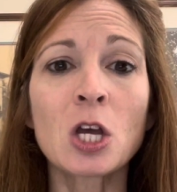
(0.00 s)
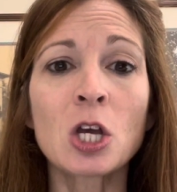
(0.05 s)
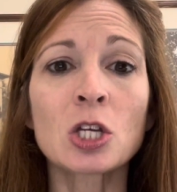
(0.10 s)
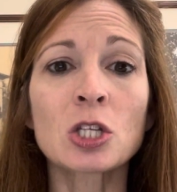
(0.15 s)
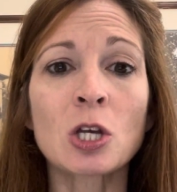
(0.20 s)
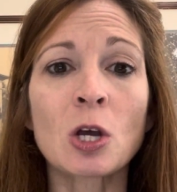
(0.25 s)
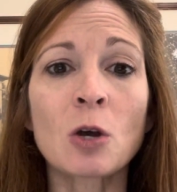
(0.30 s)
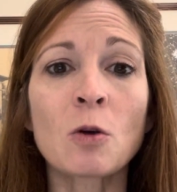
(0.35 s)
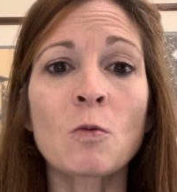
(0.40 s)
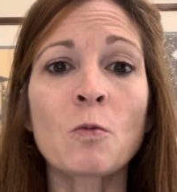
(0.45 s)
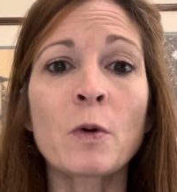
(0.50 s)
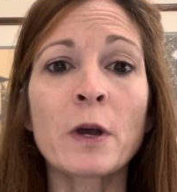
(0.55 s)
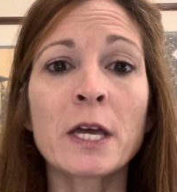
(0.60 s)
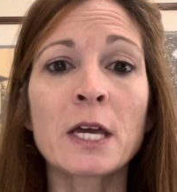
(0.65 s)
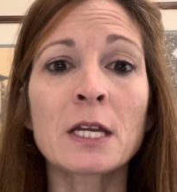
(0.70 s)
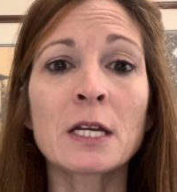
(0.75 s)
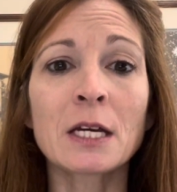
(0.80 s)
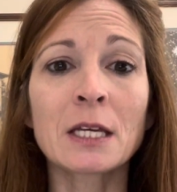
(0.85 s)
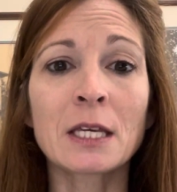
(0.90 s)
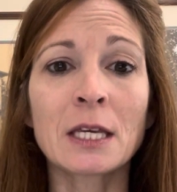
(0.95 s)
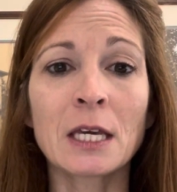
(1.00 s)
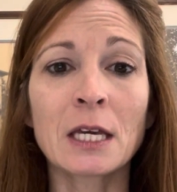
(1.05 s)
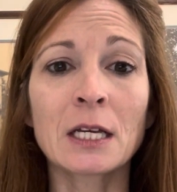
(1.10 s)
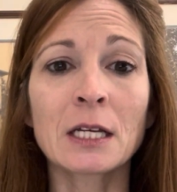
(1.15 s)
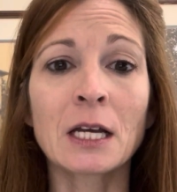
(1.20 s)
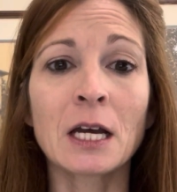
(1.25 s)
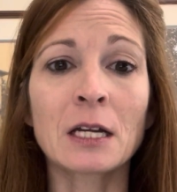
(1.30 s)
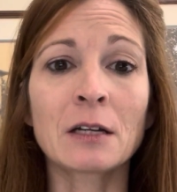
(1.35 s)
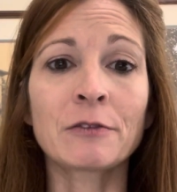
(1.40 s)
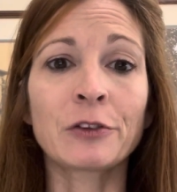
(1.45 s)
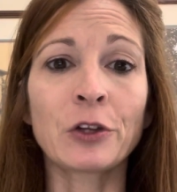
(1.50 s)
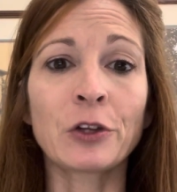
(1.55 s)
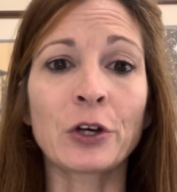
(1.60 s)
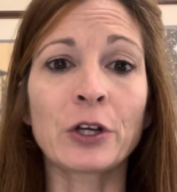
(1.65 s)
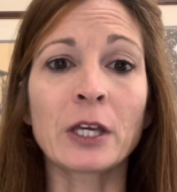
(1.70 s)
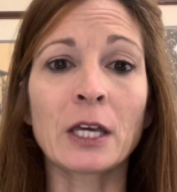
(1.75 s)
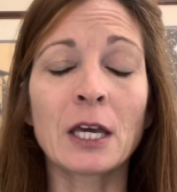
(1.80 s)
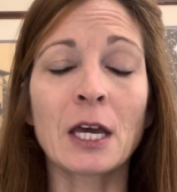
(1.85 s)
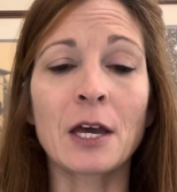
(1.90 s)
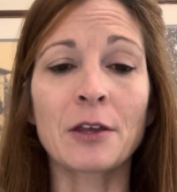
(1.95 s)
So when, again, kind of
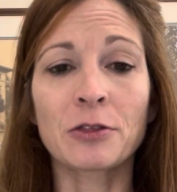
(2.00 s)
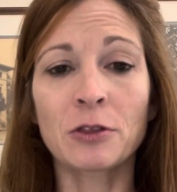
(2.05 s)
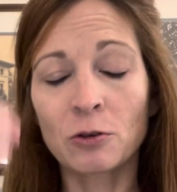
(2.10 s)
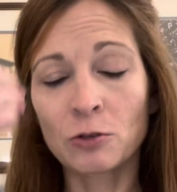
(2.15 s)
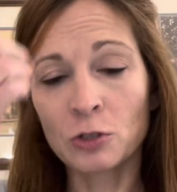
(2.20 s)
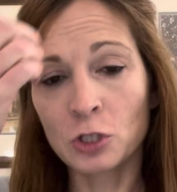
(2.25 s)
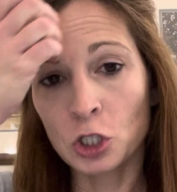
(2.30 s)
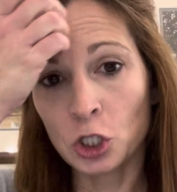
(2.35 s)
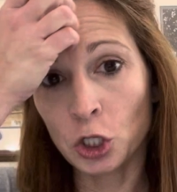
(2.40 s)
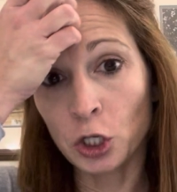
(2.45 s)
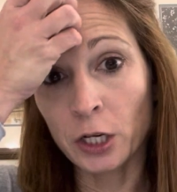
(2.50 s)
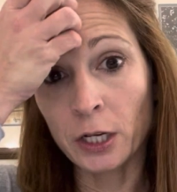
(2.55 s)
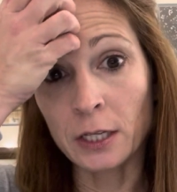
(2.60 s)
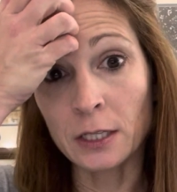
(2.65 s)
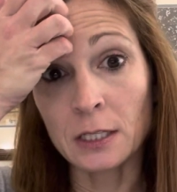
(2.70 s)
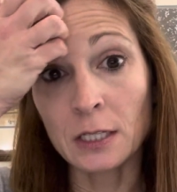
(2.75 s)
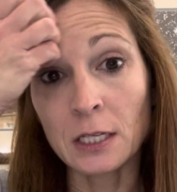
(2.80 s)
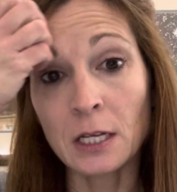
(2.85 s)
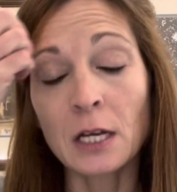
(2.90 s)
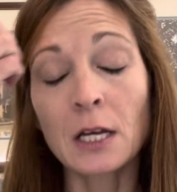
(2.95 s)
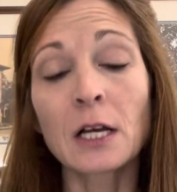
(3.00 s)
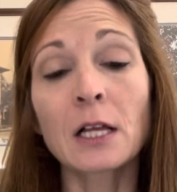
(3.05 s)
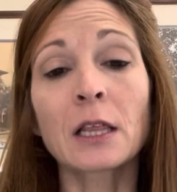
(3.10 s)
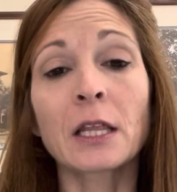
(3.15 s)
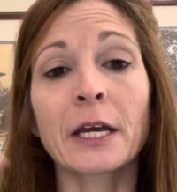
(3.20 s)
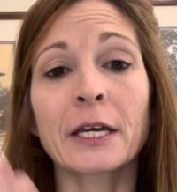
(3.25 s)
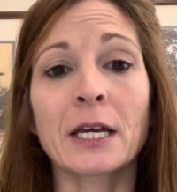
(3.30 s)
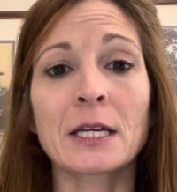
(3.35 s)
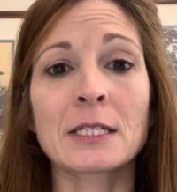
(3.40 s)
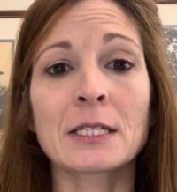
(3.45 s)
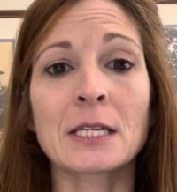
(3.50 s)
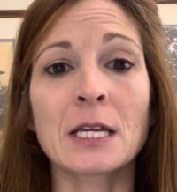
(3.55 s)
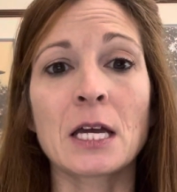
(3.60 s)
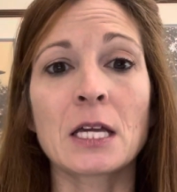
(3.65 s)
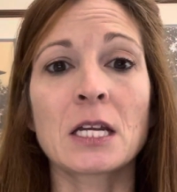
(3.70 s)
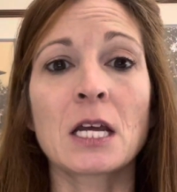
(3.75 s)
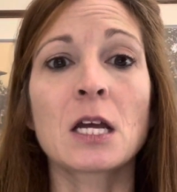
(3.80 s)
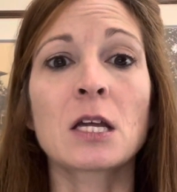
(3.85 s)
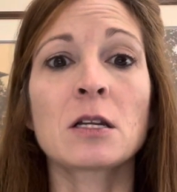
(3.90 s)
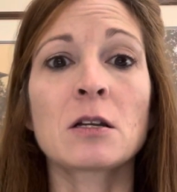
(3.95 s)
looking at those trends, like I
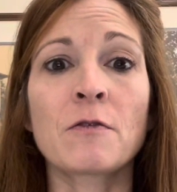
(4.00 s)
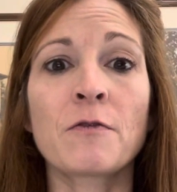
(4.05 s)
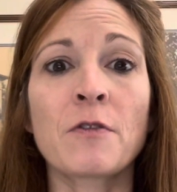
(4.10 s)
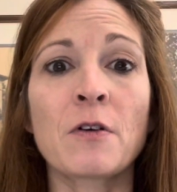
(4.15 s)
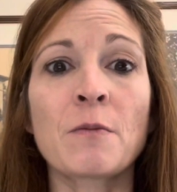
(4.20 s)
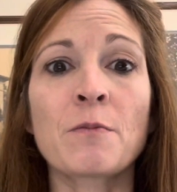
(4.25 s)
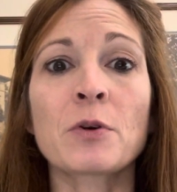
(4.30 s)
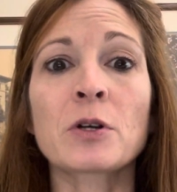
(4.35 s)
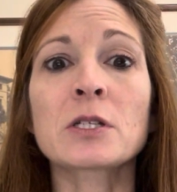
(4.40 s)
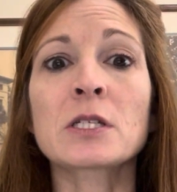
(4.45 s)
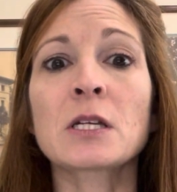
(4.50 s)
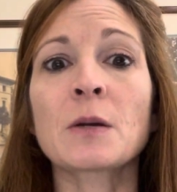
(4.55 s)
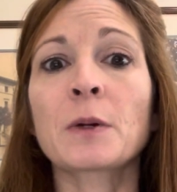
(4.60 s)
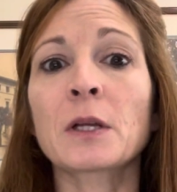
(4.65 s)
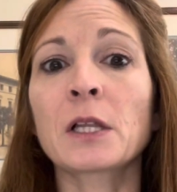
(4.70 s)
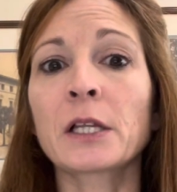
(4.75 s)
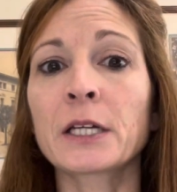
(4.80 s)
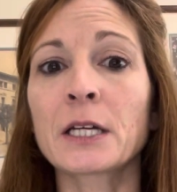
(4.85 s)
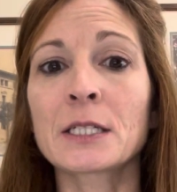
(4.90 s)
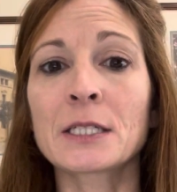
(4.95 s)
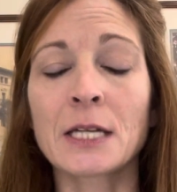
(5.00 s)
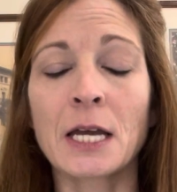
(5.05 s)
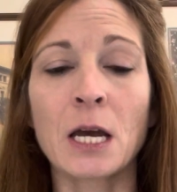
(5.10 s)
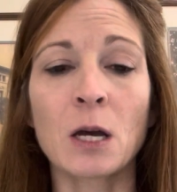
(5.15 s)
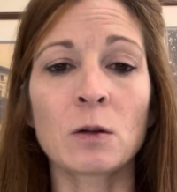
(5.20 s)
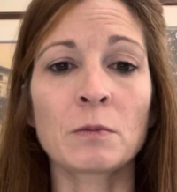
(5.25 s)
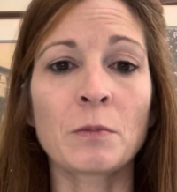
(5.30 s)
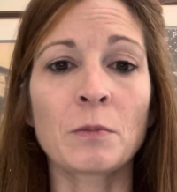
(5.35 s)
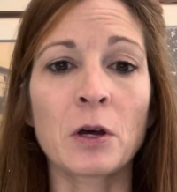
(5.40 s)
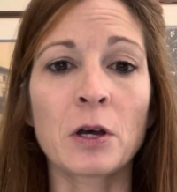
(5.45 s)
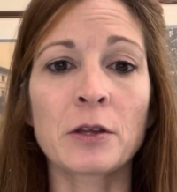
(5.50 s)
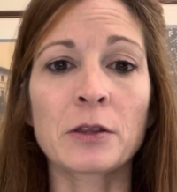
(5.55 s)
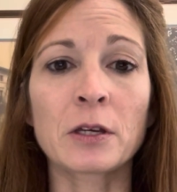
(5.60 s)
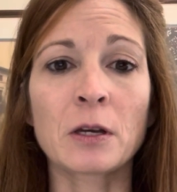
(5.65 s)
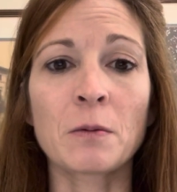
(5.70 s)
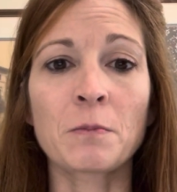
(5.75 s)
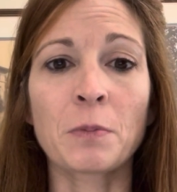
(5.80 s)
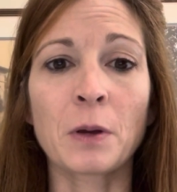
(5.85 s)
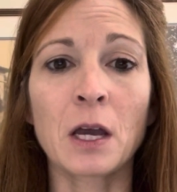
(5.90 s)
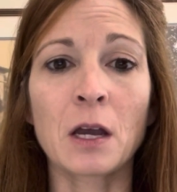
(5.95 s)
said, November is typically a down month
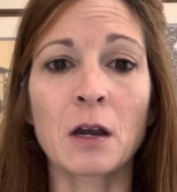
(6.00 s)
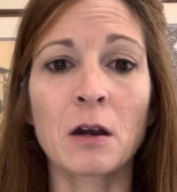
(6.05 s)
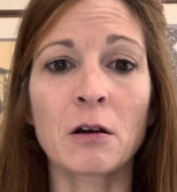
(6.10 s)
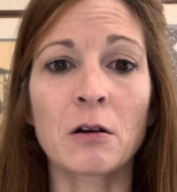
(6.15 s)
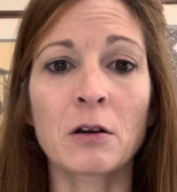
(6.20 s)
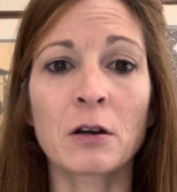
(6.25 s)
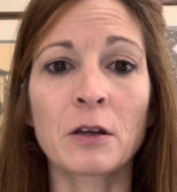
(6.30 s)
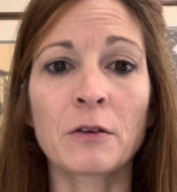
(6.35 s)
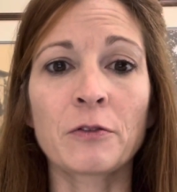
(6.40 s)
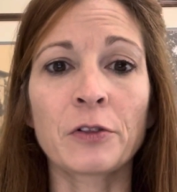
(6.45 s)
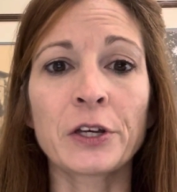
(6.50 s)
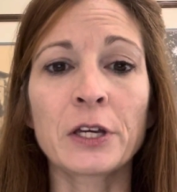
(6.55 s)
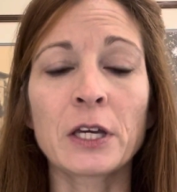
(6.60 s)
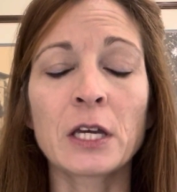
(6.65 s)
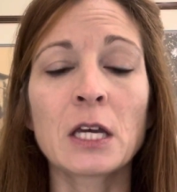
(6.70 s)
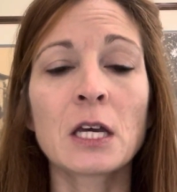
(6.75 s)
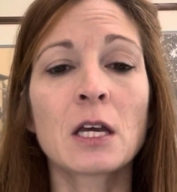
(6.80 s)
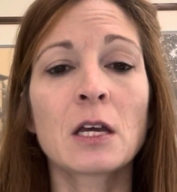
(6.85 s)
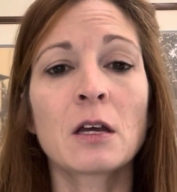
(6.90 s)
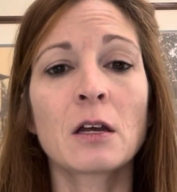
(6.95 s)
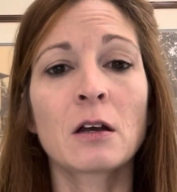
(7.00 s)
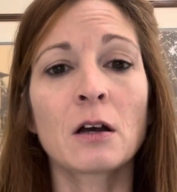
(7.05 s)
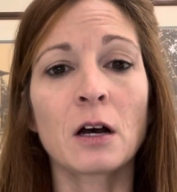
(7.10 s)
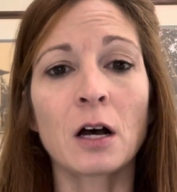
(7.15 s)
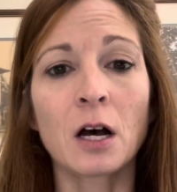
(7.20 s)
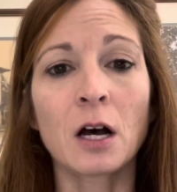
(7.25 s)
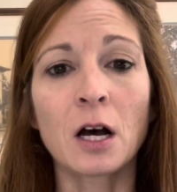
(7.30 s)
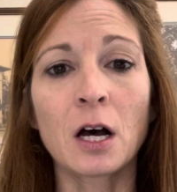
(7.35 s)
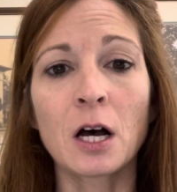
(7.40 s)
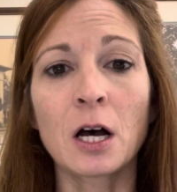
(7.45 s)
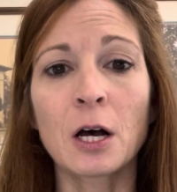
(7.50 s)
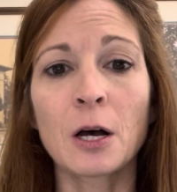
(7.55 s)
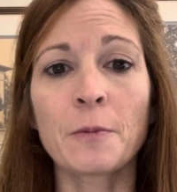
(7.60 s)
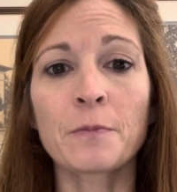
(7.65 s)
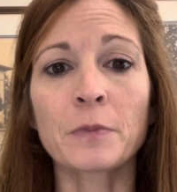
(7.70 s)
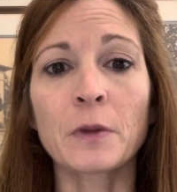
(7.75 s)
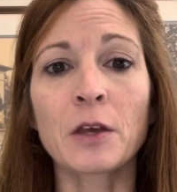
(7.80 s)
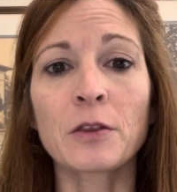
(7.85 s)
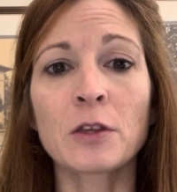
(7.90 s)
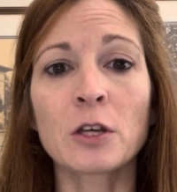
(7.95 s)
comparatively.
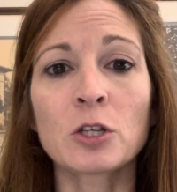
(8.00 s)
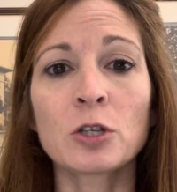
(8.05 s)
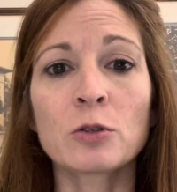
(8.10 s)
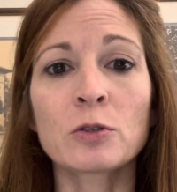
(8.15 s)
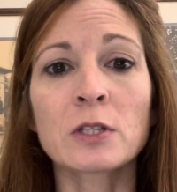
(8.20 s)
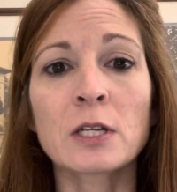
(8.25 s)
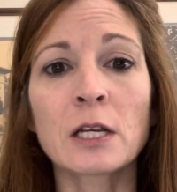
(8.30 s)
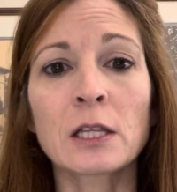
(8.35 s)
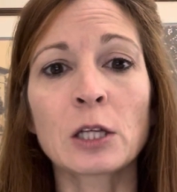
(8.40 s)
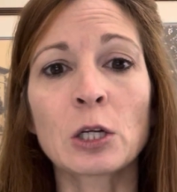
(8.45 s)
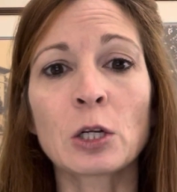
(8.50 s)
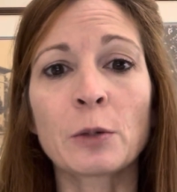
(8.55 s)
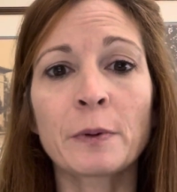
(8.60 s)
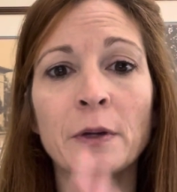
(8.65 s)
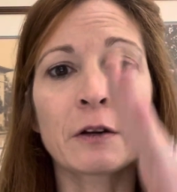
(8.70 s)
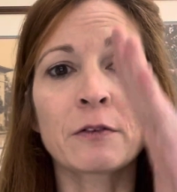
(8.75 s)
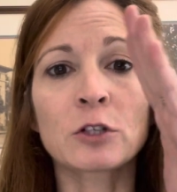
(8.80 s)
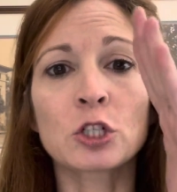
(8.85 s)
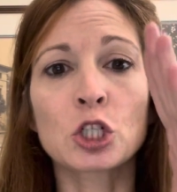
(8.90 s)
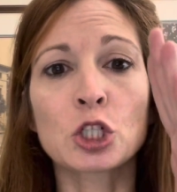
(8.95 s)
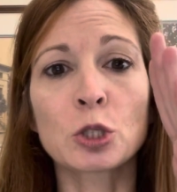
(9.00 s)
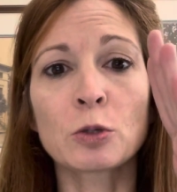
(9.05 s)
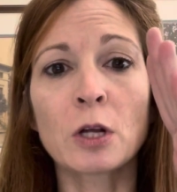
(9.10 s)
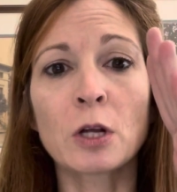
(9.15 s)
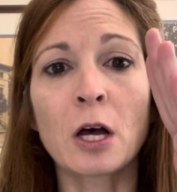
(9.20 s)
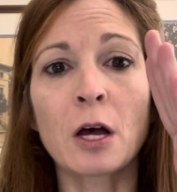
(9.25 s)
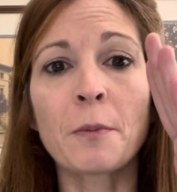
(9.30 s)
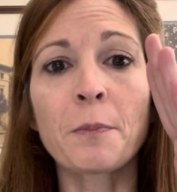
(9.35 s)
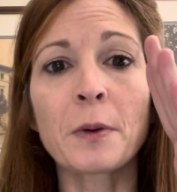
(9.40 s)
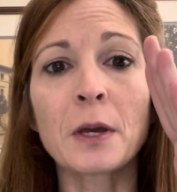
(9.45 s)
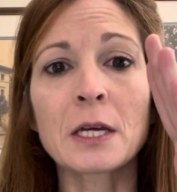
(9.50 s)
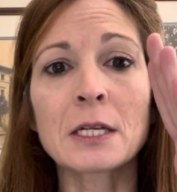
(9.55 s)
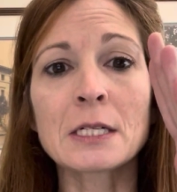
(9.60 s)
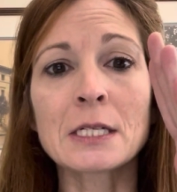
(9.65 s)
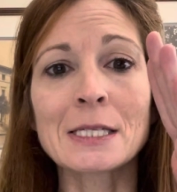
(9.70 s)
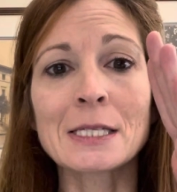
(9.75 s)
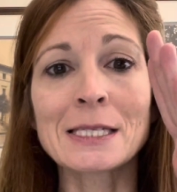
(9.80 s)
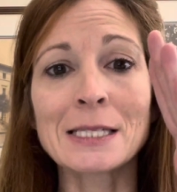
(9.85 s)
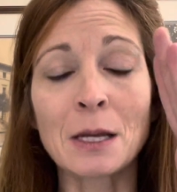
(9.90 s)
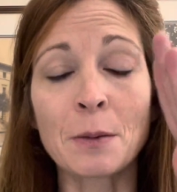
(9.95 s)
Um, and then you see a little bit of a shoot up in
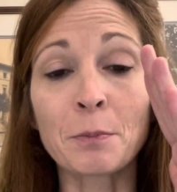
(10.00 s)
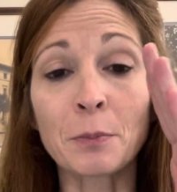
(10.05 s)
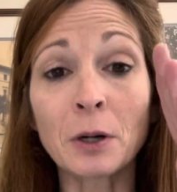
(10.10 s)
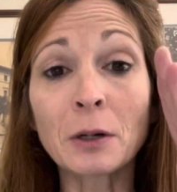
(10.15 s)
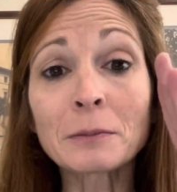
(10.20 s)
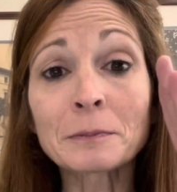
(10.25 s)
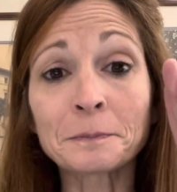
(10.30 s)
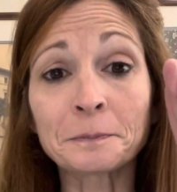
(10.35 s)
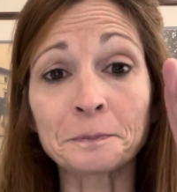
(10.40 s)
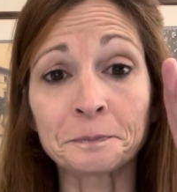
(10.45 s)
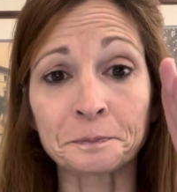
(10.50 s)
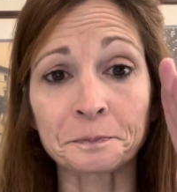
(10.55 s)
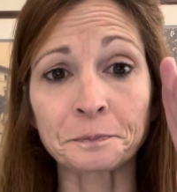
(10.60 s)
December.